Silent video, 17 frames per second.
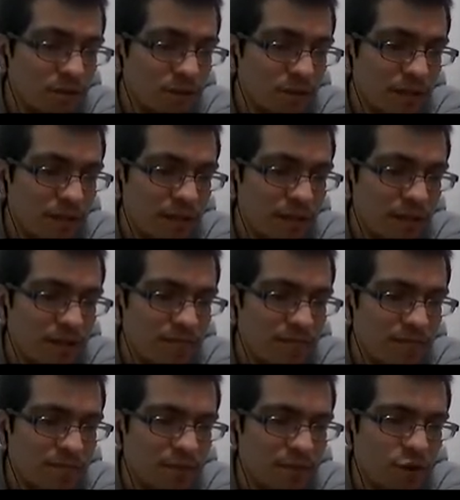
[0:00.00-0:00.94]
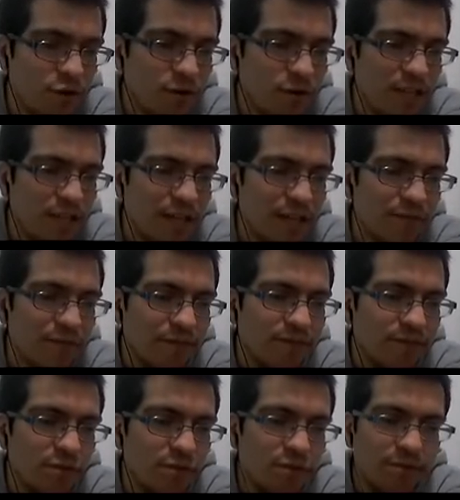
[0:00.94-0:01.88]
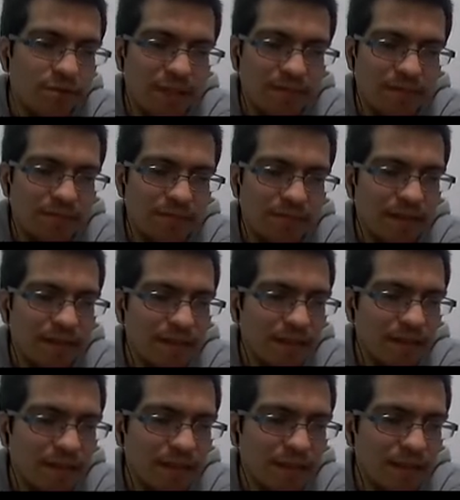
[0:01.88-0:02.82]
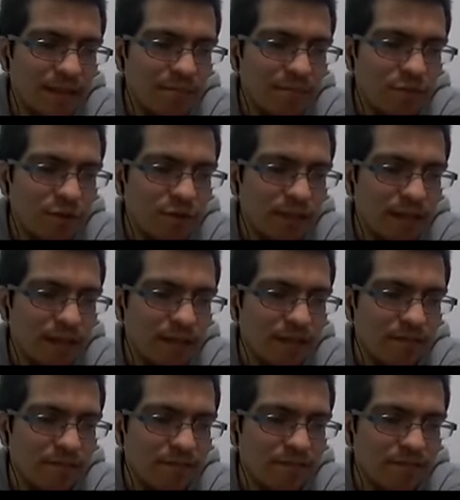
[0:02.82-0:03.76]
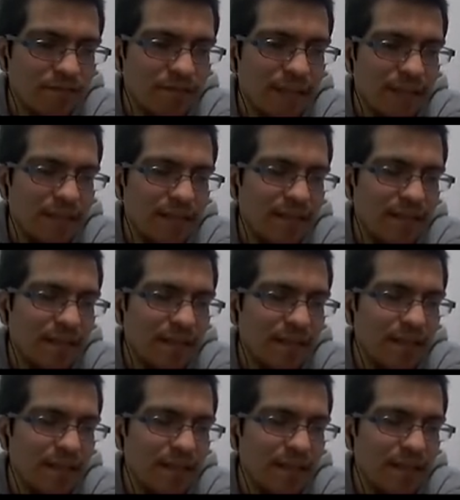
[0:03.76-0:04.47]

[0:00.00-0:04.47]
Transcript: and only a few of them are detected more than 10 times.